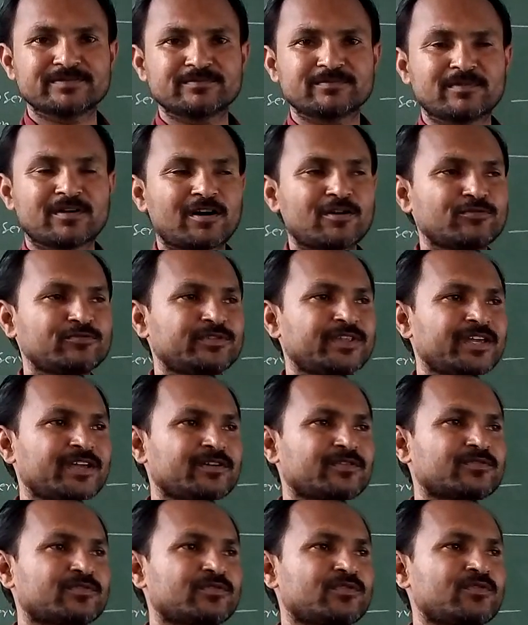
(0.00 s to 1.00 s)
how they
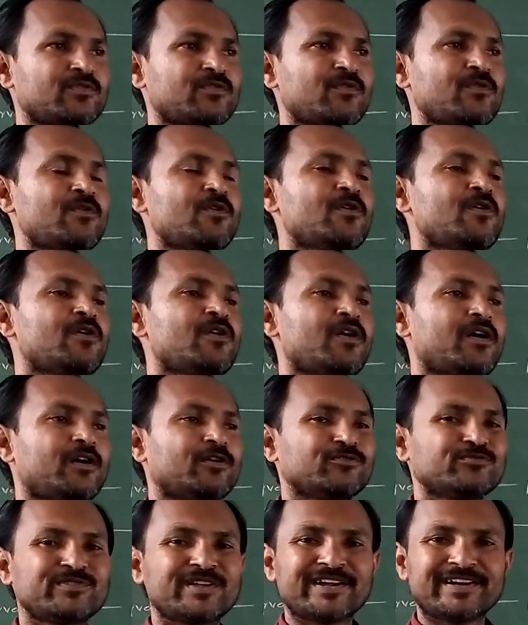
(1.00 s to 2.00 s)
grow,
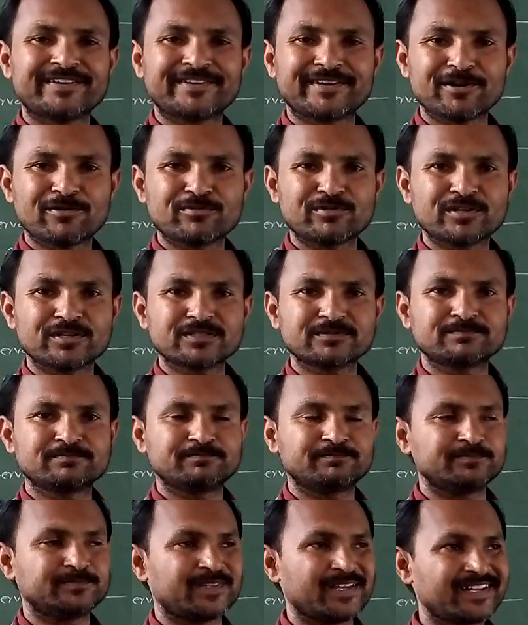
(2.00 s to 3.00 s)
how they
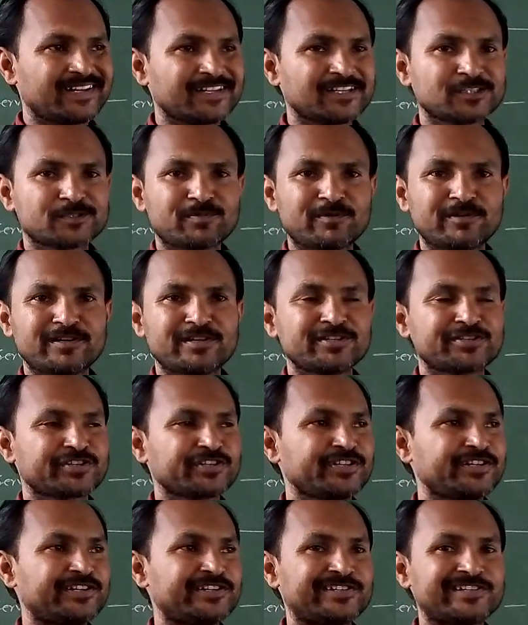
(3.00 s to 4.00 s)
develop, their explanation
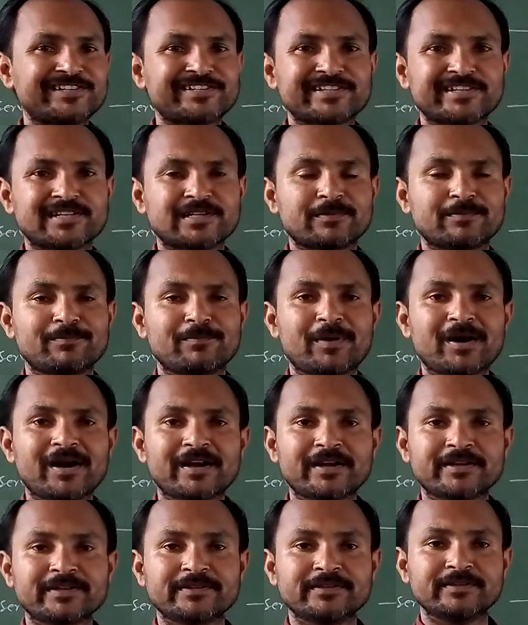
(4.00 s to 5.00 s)
in detail
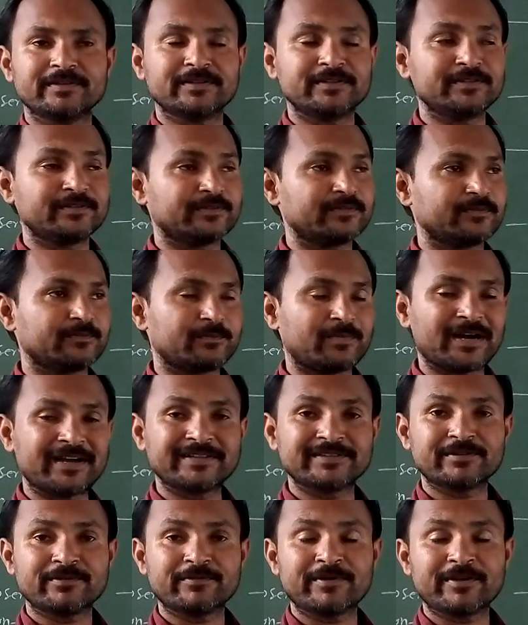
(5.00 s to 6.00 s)
by
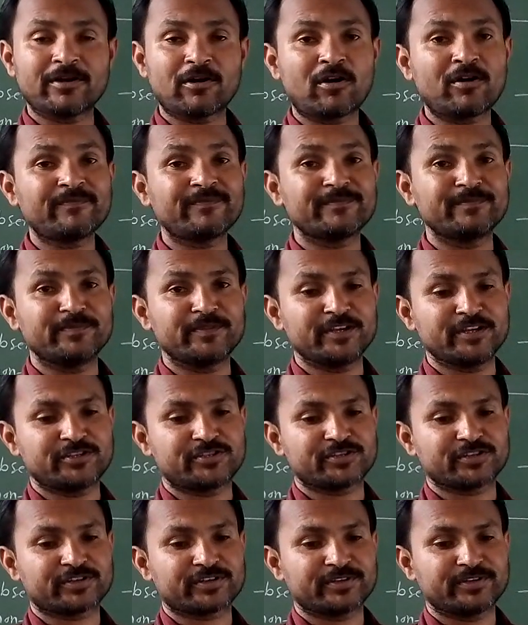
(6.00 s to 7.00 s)
the way of
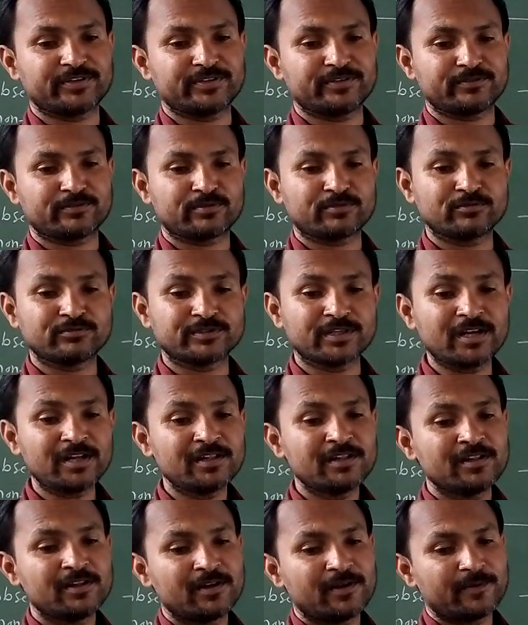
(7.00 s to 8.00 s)
nature, through
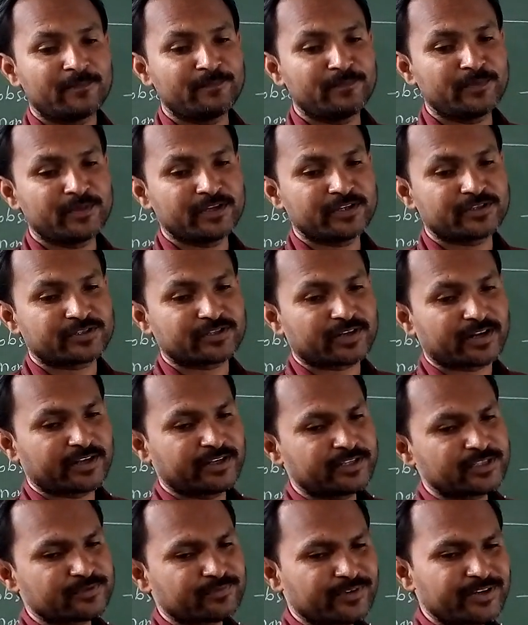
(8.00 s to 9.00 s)
the nature, and it
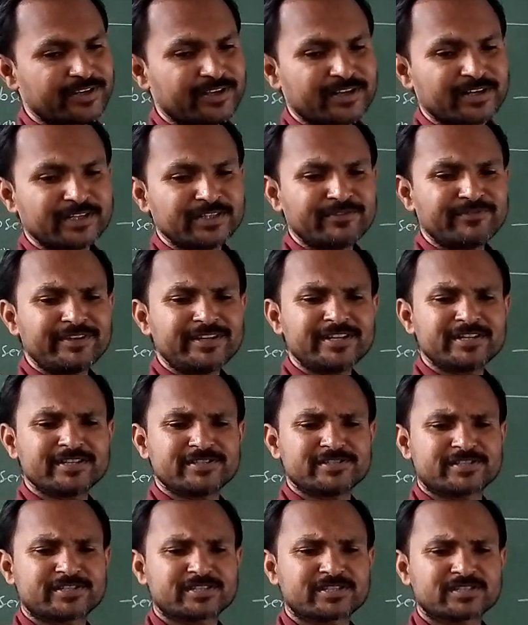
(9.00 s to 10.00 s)
is very
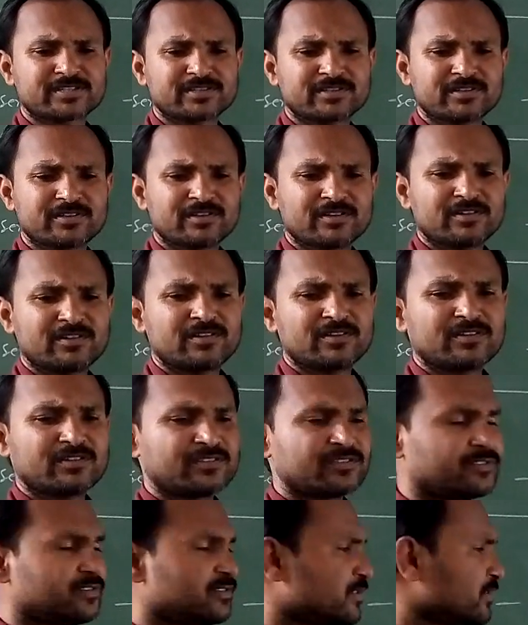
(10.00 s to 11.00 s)
convenience.
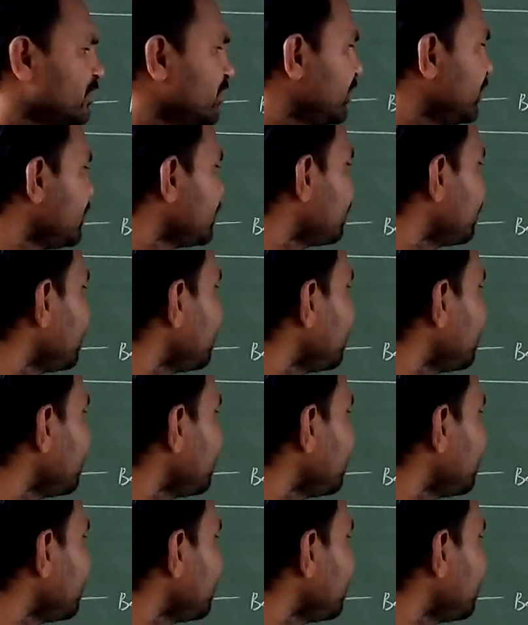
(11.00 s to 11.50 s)
It is very